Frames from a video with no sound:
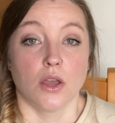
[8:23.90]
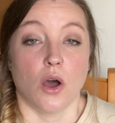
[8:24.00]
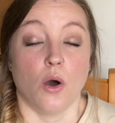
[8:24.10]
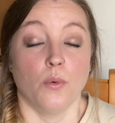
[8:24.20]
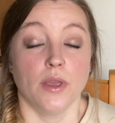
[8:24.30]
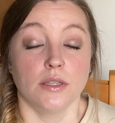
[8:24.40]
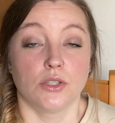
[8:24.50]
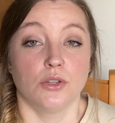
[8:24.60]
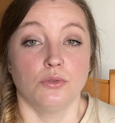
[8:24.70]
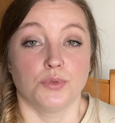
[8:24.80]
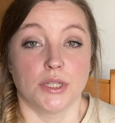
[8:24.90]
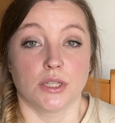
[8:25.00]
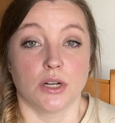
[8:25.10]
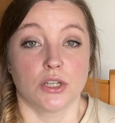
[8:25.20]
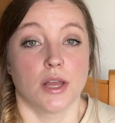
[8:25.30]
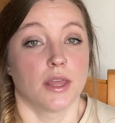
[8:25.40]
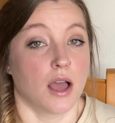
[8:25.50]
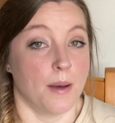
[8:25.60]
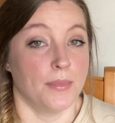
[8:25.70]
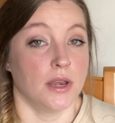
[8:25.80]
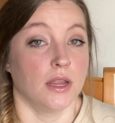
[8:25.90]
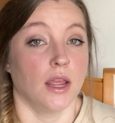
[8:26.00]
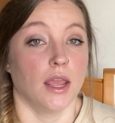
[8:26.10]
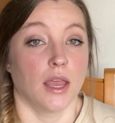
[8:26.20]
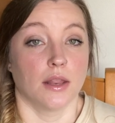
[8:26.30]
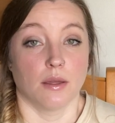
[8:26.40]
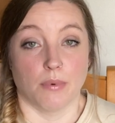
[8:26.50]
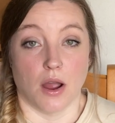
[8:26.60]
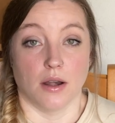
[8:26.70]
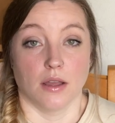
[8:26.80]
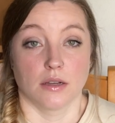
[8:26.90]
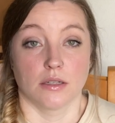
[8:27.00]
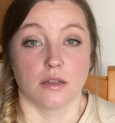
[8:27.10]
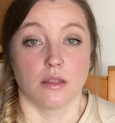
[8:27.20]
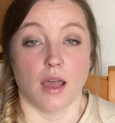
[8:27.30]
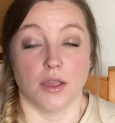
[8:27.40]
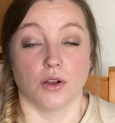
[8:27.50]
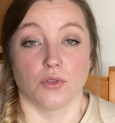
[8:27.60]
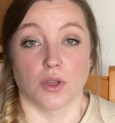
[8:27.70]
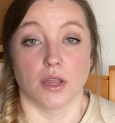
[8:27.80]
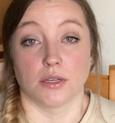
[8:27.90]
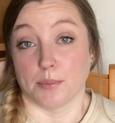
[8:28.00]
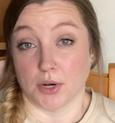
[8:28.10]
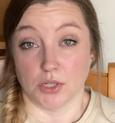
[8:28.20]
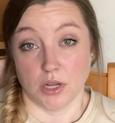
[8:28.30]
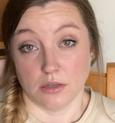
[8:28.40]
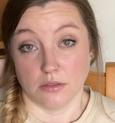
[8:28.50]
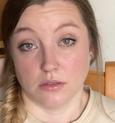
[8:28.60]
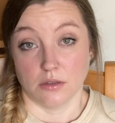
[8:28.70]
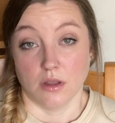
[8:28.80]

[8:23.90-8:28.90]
always do research on the company and the product that you're looking to purchase.